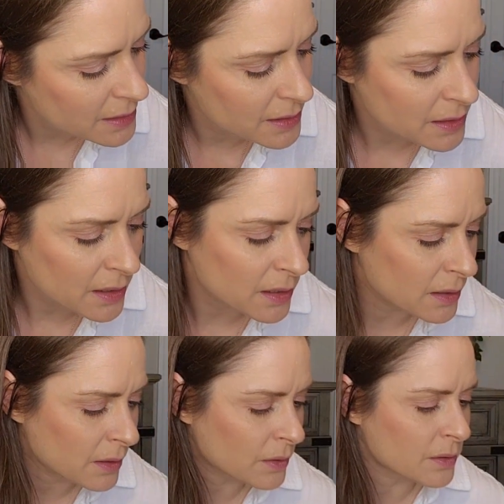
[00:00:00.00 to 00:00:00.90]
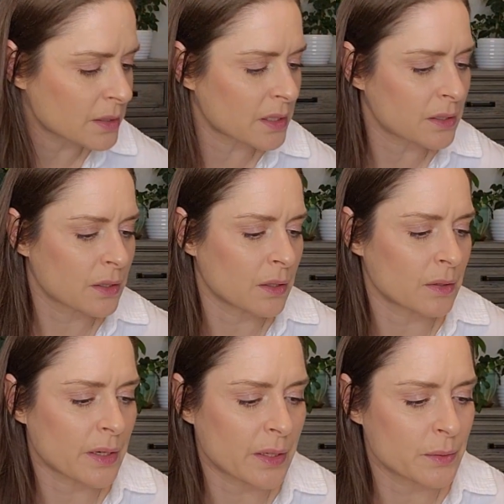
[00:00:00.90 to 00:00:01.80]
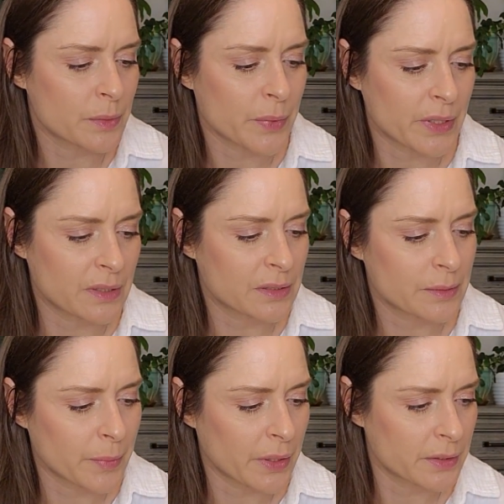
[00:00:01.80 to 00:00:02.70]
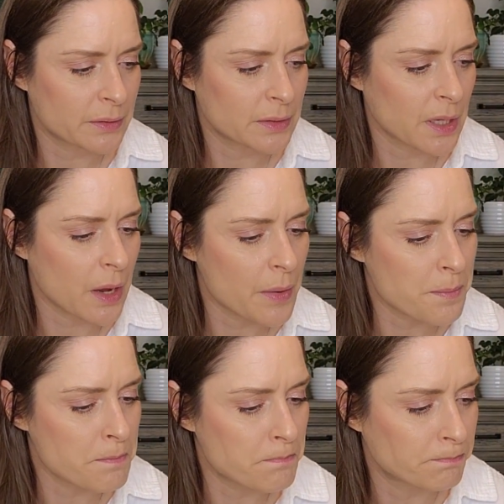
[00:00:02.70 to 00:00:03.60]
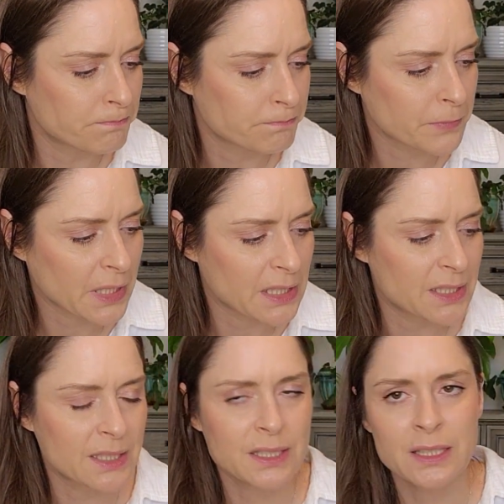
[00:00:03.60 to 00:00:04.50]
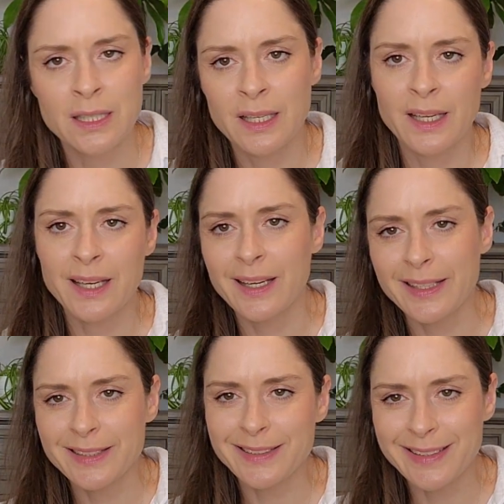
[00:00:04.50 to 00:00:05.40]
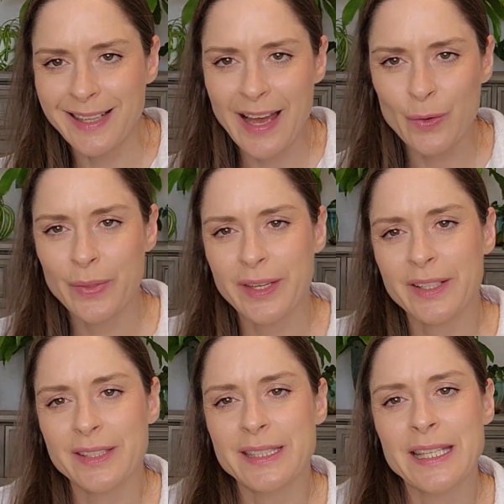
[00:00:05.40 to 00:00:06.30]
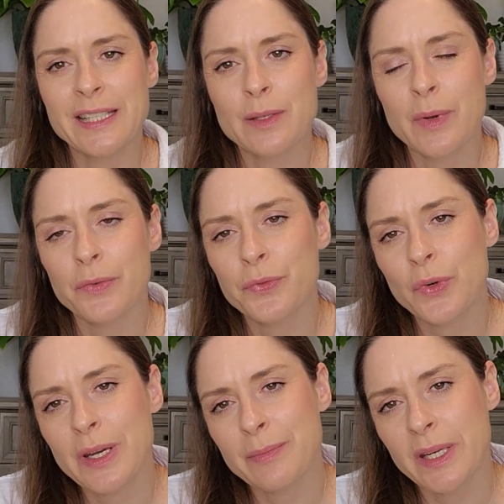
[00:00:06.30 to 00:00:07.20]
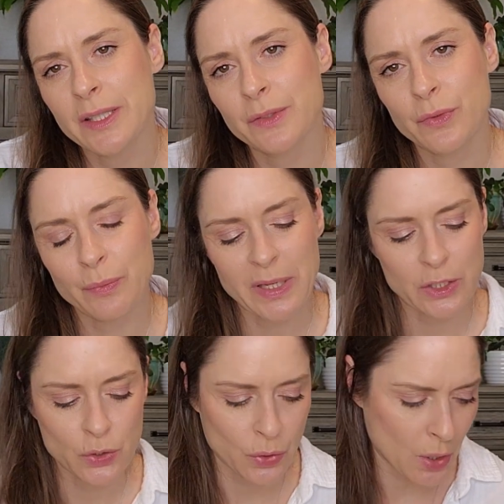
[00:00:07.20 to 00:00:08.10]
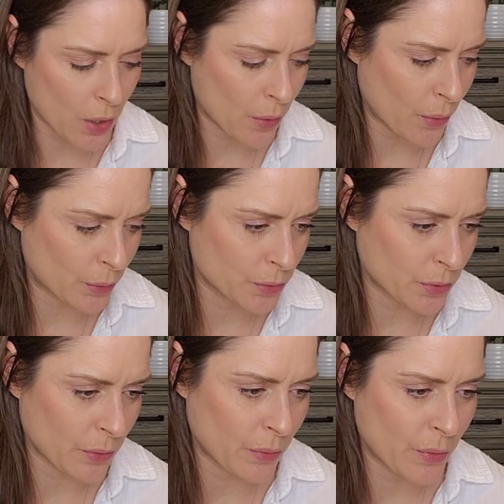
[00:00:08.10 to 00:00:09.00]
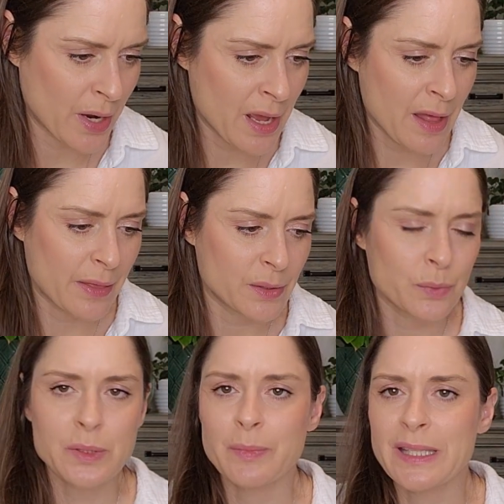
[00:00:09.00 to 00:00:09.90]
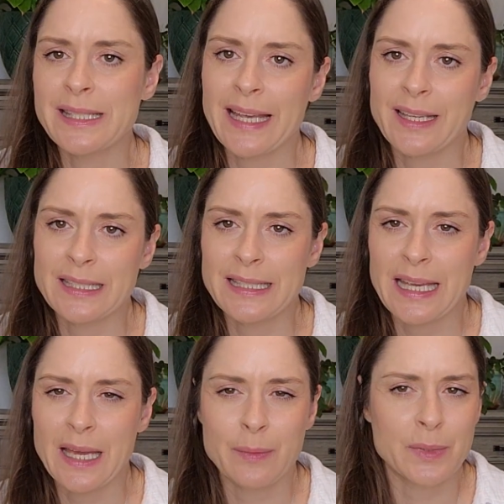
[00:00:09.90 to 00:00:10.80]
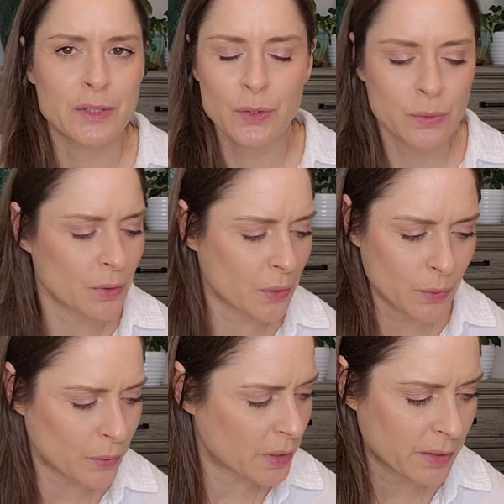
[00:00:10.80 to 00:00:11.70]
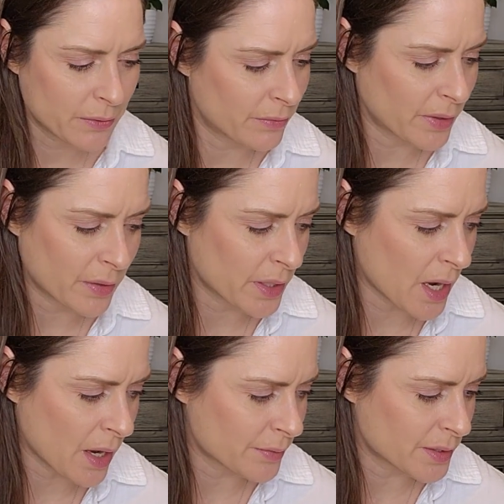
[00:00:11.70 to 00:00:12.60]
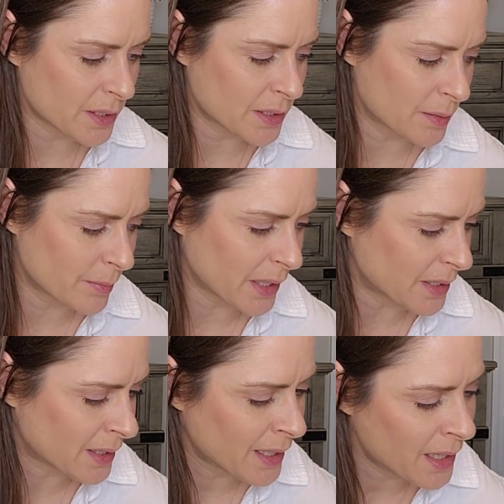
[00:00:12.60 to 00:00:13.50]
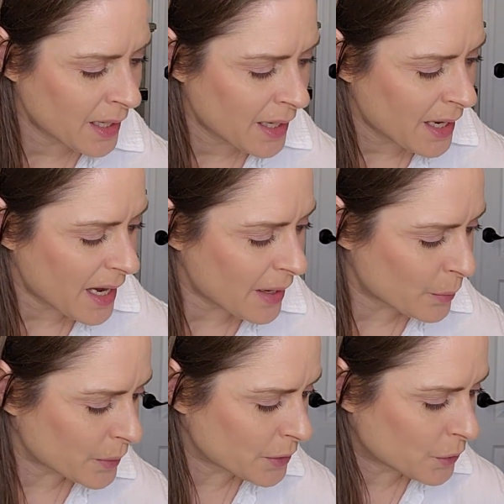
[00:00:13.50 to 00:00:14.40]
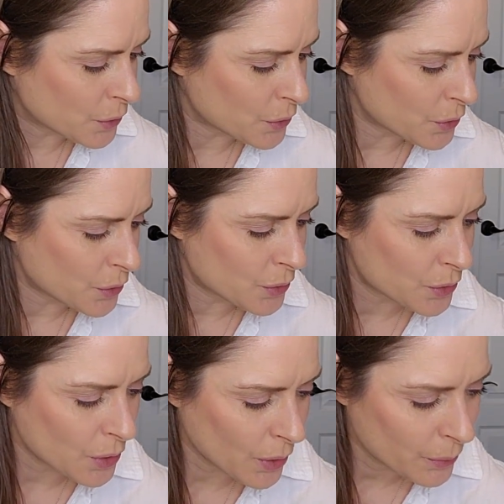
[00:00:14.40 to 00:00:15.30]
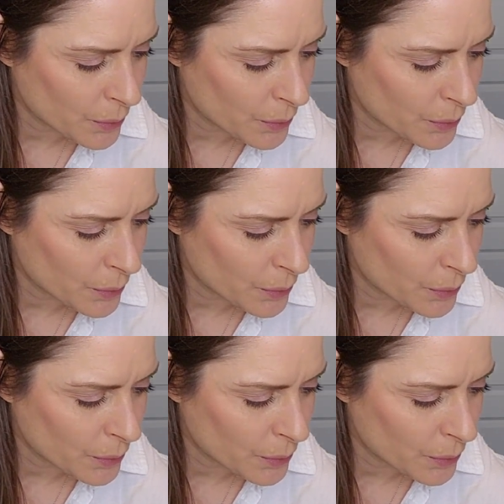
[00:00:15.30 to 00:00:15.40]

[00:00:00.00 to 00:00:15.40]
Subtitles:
still considered Colorado Springs, but it's a little out there. It takes about 40 minutes for me to go, so this was my second time. I don't go very often, but I wanted to show